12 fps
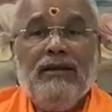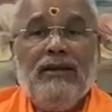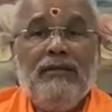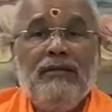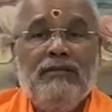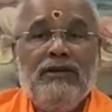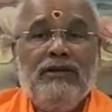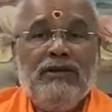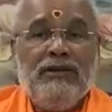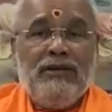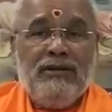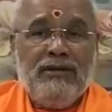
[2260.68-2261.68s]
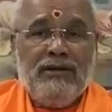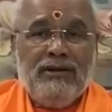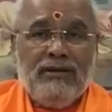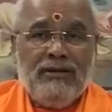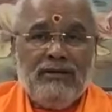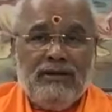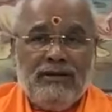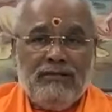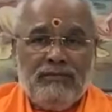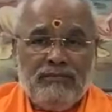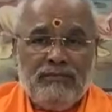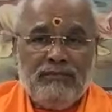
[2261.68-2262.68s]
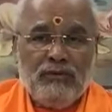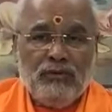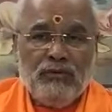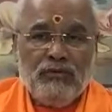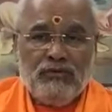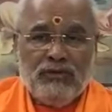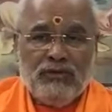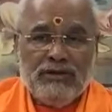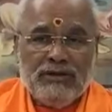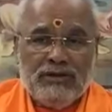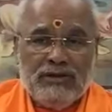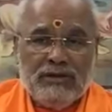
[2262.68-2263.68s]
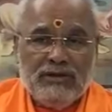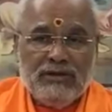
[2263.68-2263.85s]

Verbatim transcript: I mean, in other known words,